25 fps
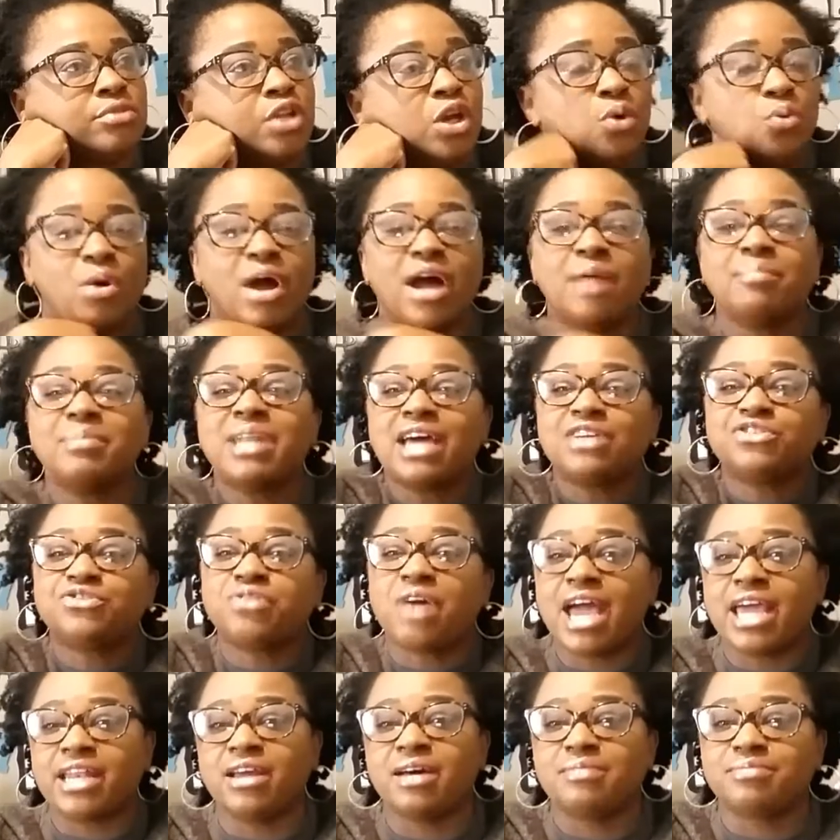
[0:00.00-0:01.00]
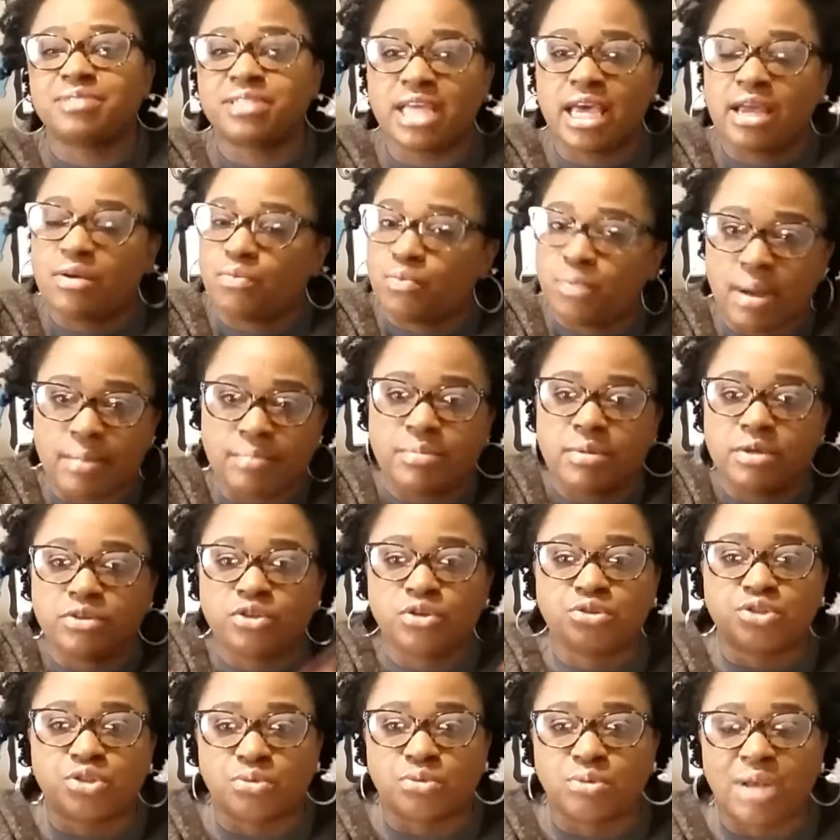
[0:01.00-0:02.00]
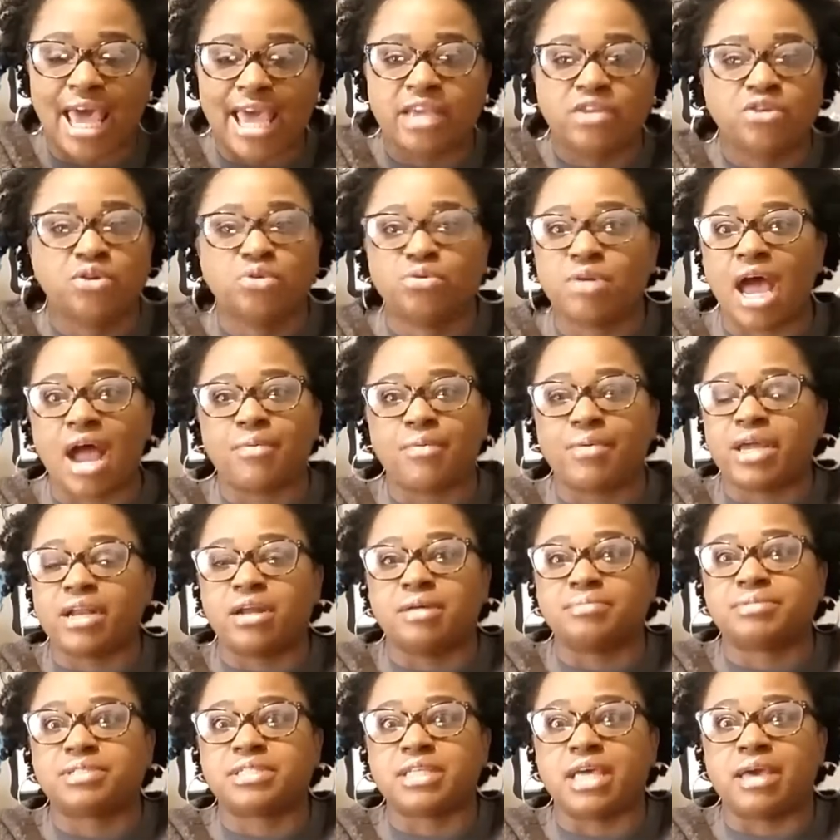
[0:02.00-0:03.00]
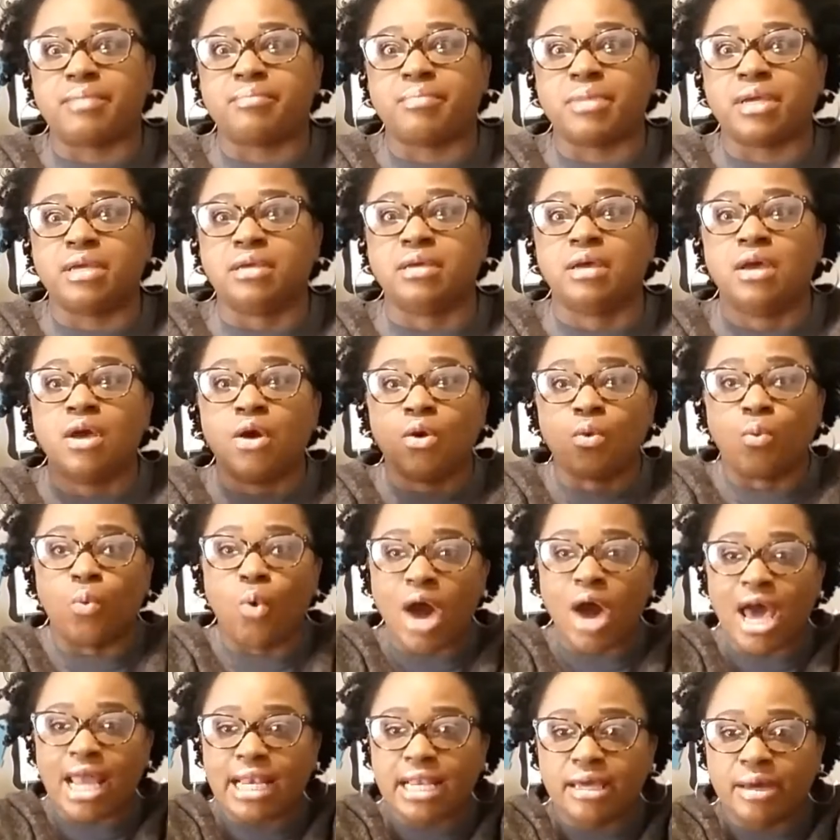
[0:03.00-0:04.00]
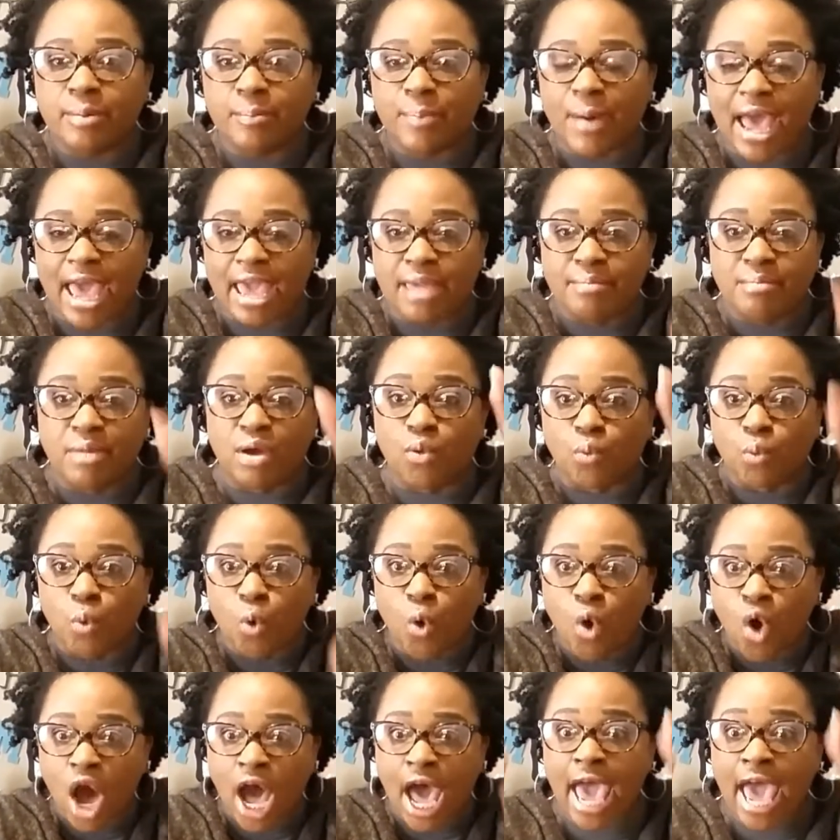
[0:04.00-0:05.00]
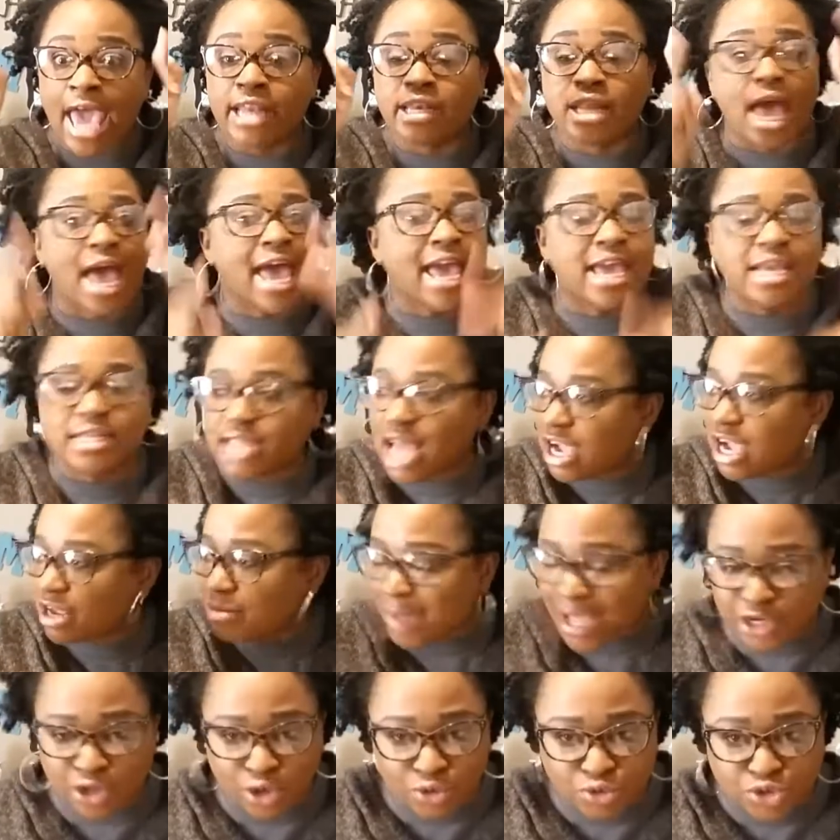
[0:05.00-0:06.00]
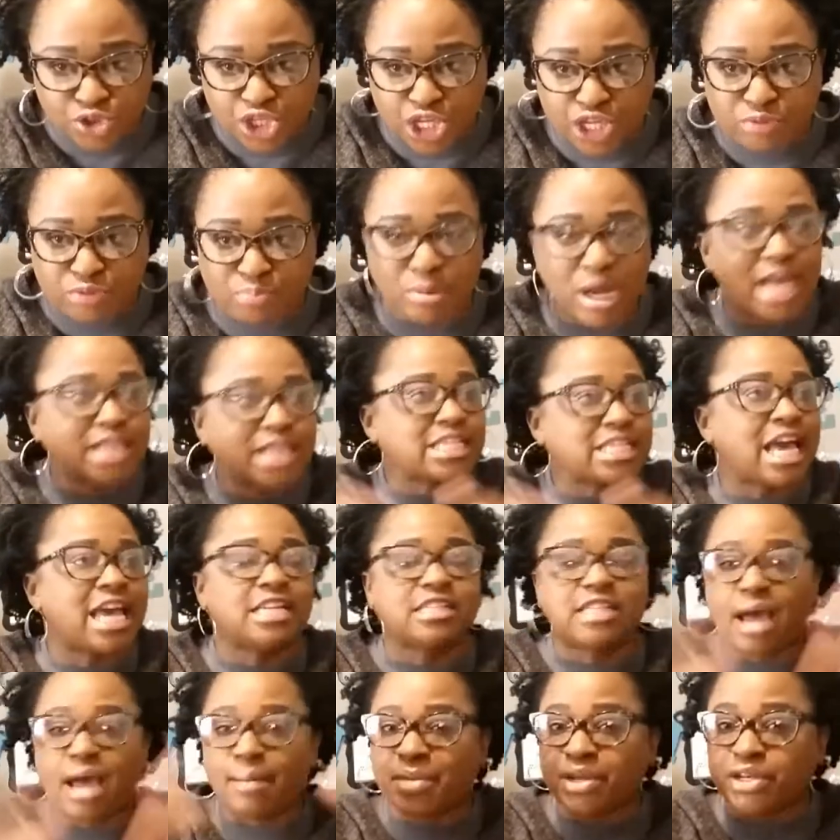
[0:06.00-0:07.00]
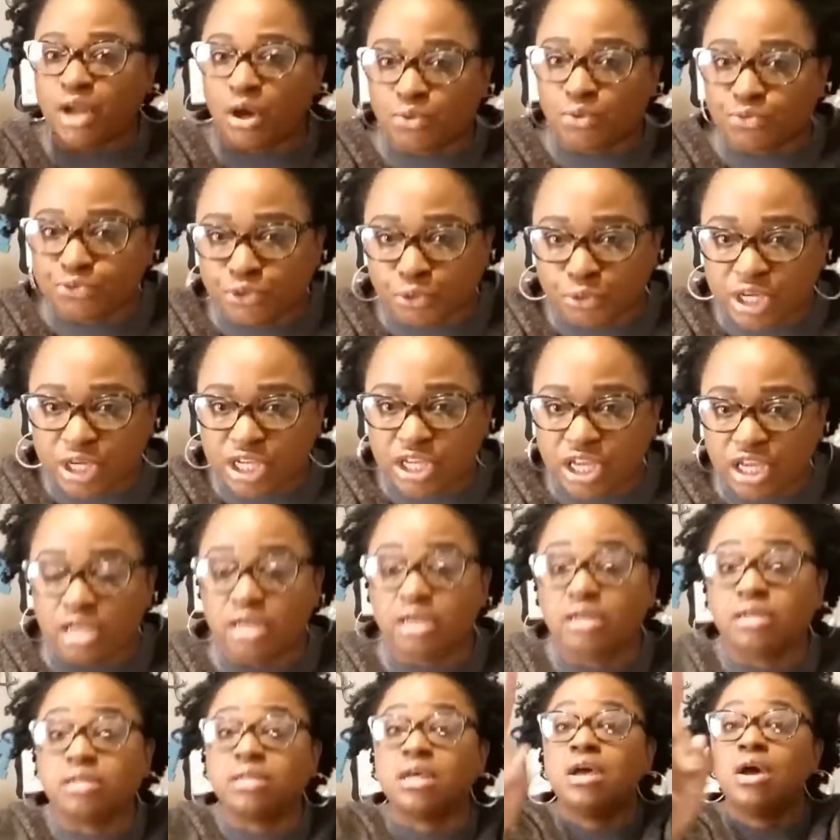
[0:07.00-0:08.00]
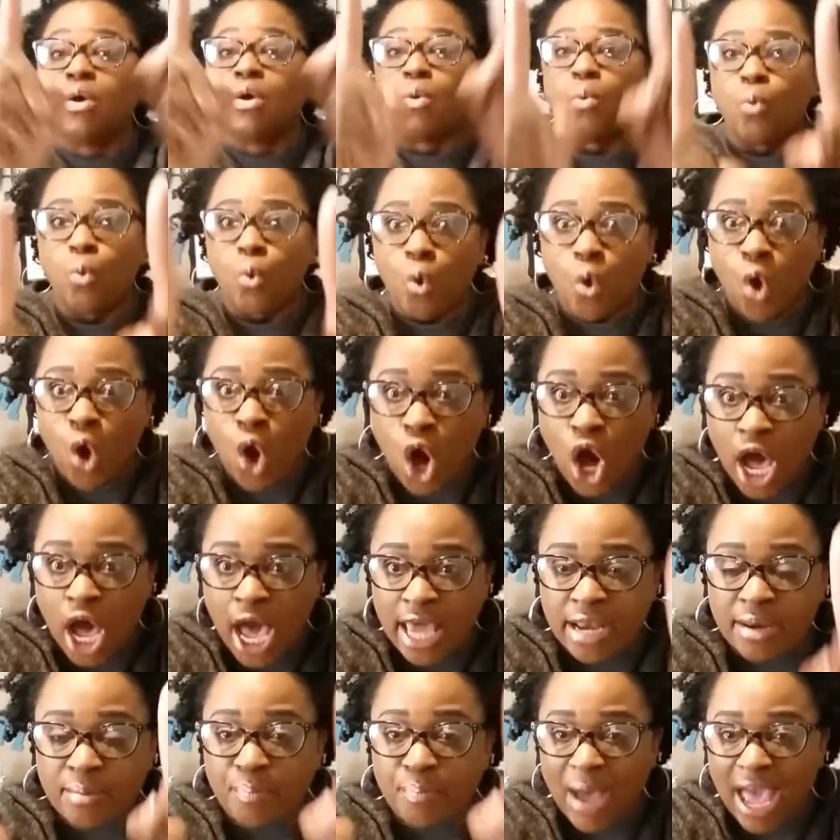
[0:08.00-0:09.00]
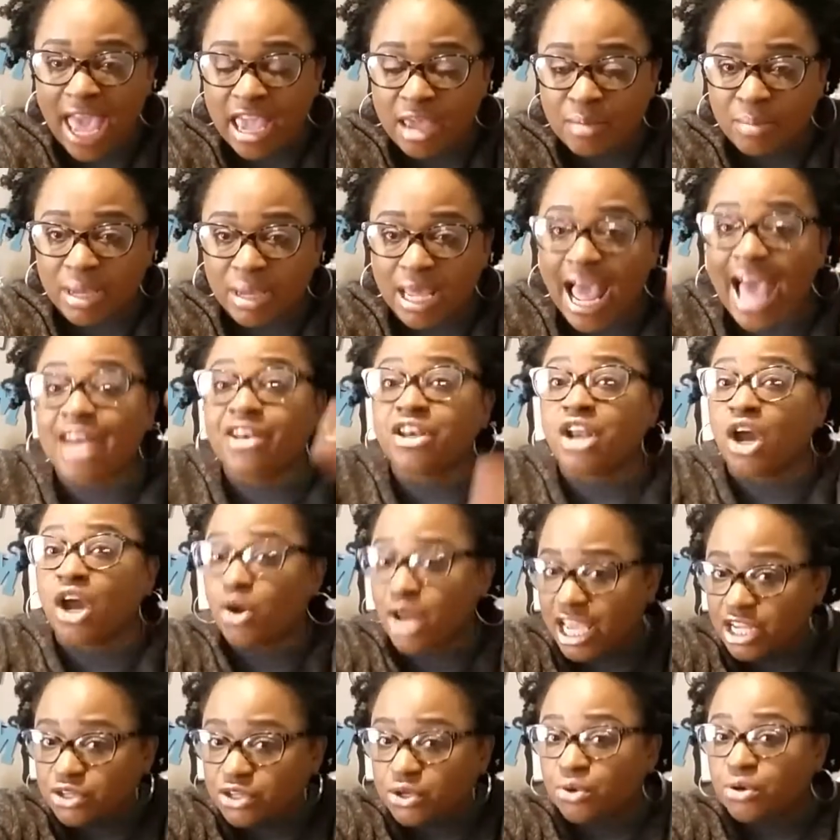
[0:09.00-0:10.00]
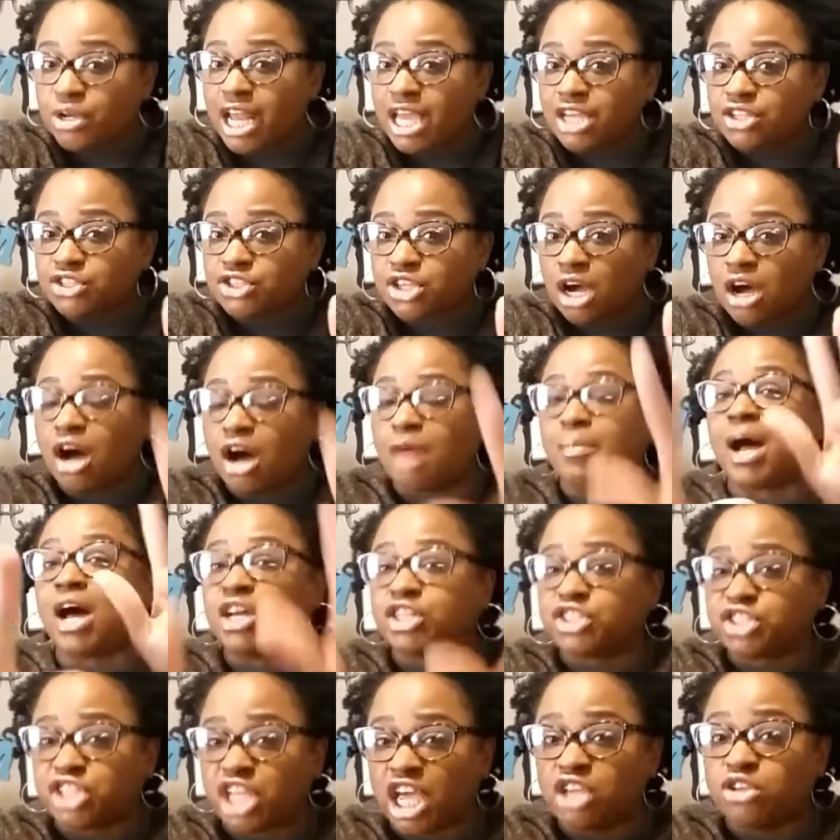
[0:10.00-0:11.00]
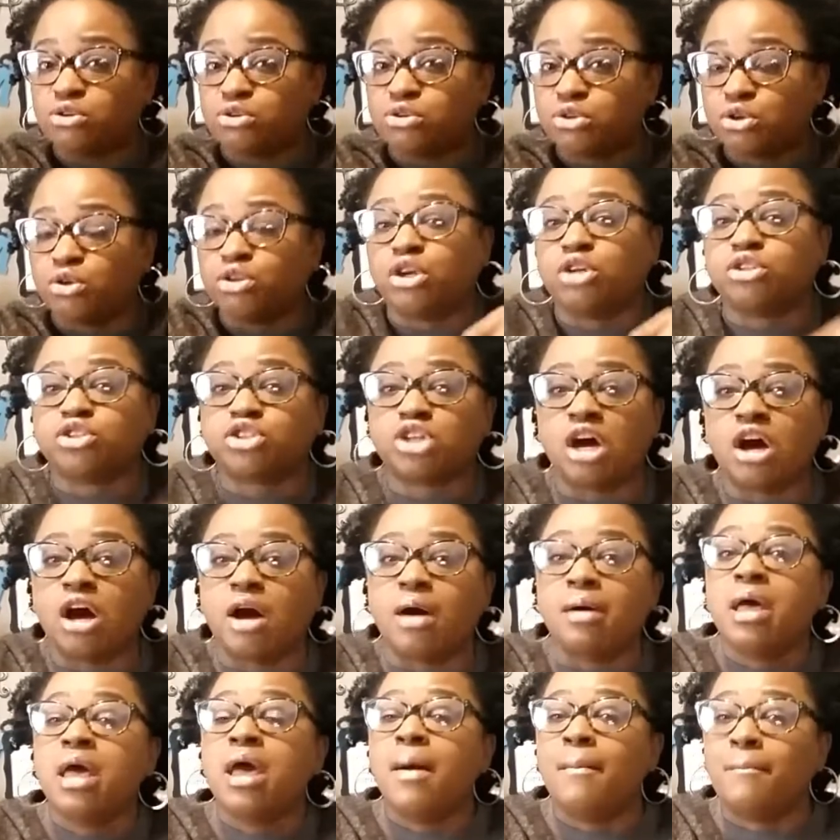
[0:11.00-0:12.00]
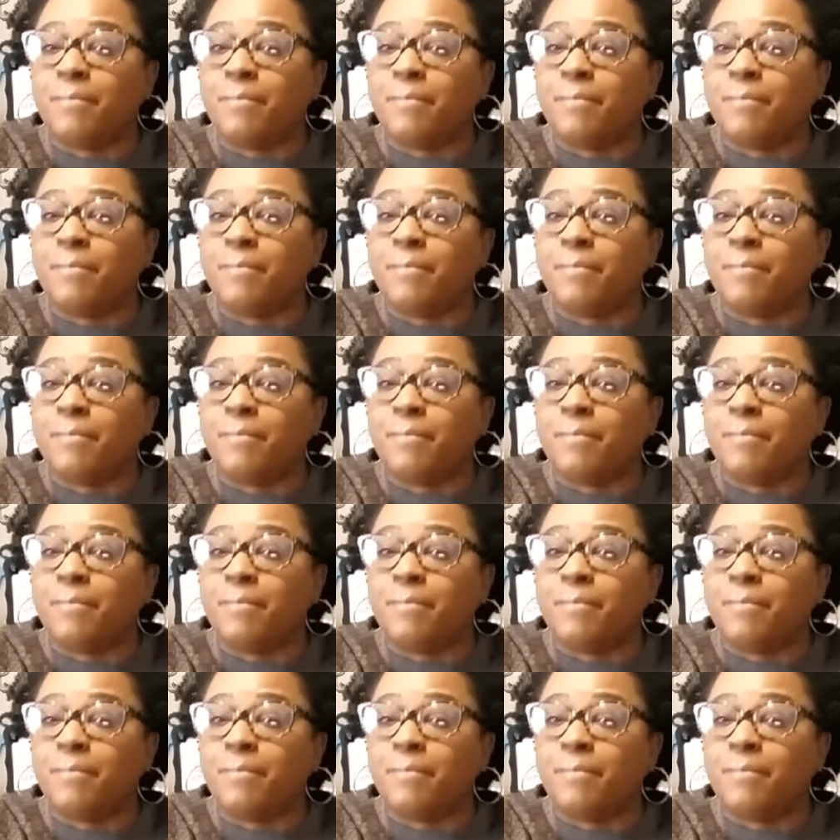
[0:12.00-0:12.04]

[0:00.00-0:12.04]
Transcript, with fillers: Well, I'm not trying to upset, but you too late. You not ready to upset me. One little payment. One. I ain't talking about no six months. I ain't talking about no three years. One payment. I know they doing their job. I understand you doing your job.